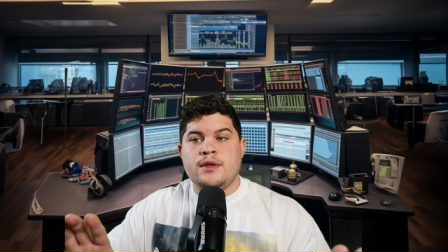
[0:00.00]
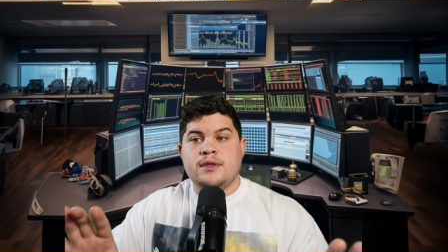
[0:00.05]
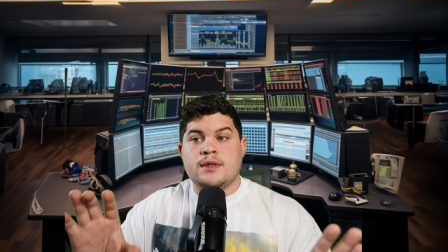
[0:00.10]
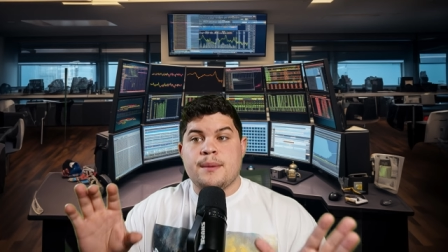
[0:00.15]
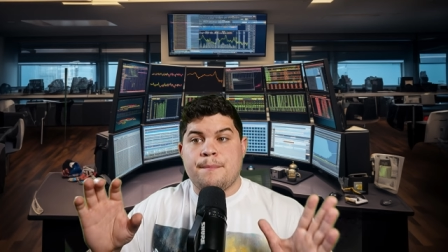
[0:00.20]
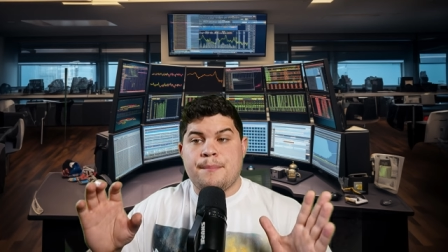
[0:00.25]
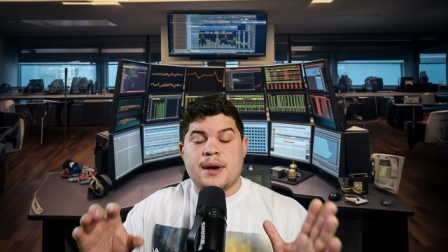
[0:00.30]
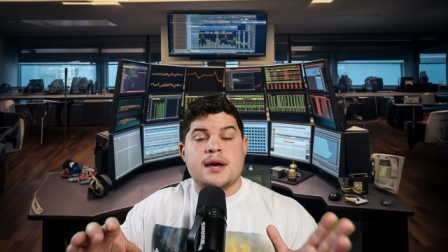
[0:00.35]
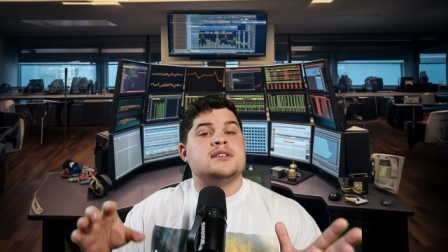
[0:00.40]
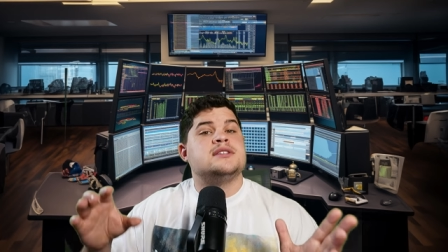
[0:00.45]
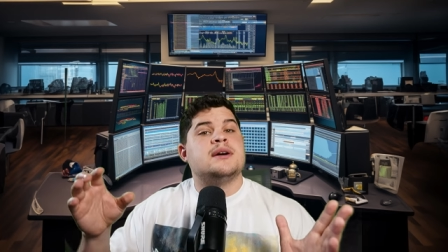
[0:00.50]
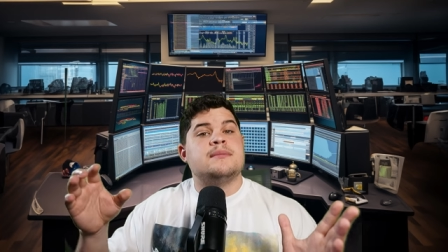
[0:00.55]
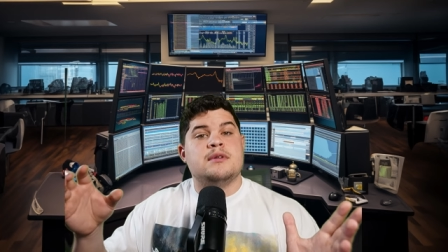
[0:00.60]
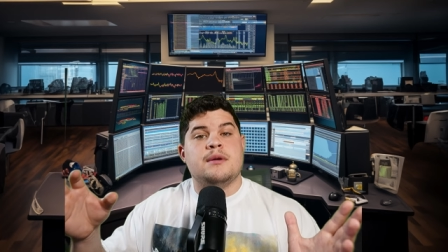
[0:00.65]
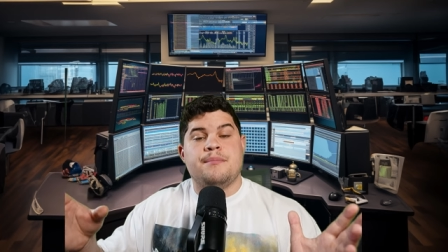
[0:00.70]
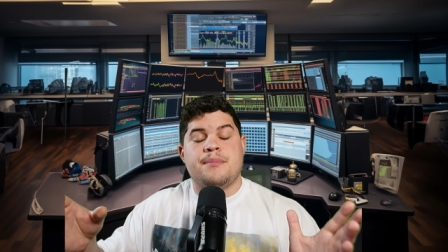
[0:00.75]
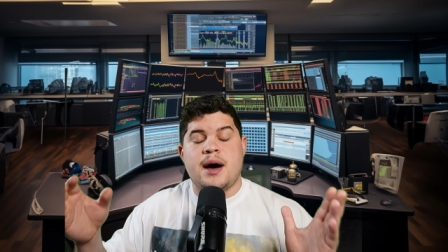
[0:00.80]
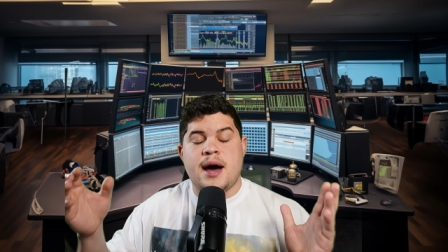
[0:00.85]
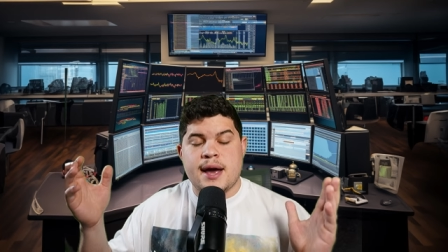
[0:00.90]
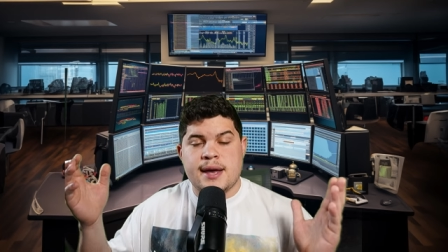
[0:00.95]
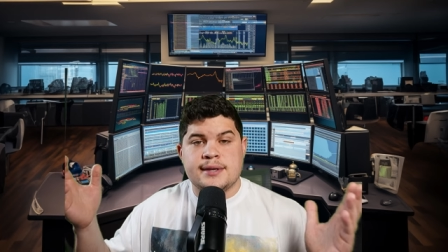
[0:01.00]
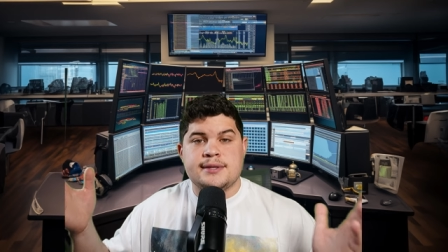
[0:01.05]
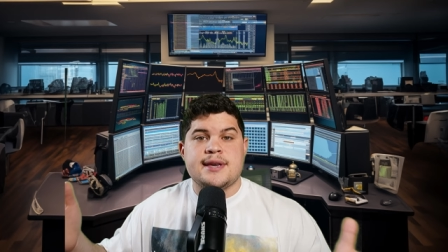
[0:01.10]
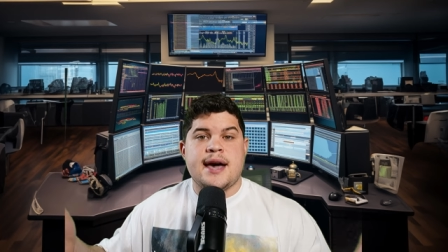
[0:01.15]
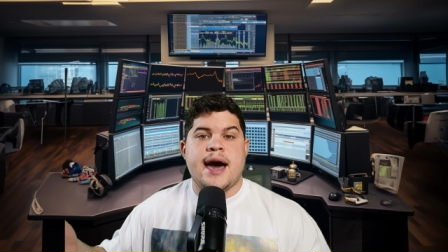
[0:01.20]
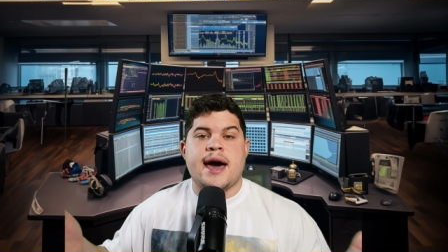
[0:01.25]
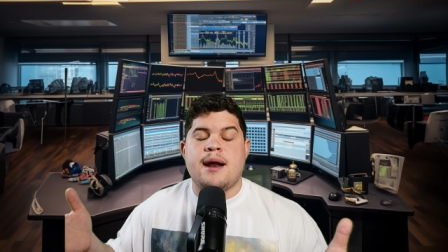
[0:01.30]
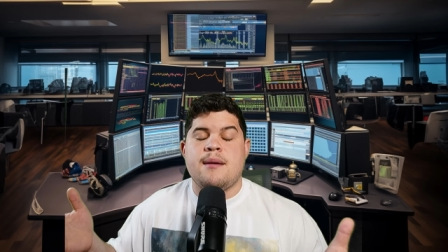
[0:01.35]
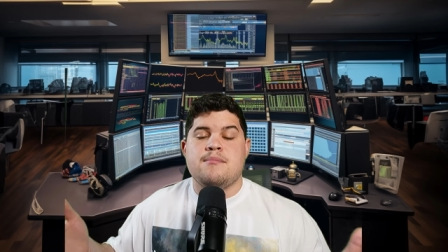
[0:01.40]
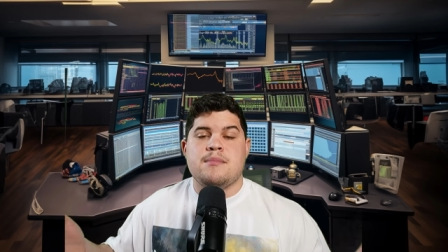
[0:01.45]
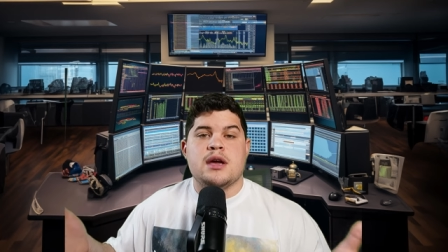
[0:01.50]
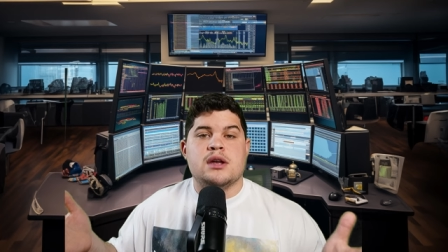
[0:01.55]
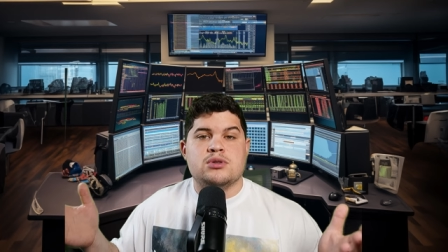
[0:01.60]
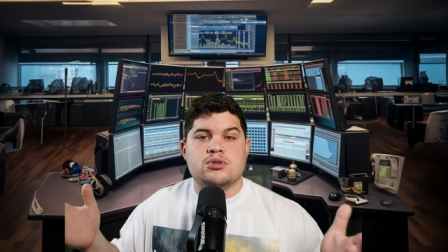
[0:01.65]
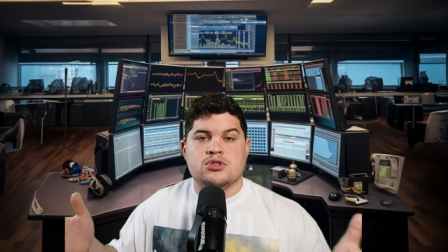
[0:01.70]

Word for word: the best time to buy is at a major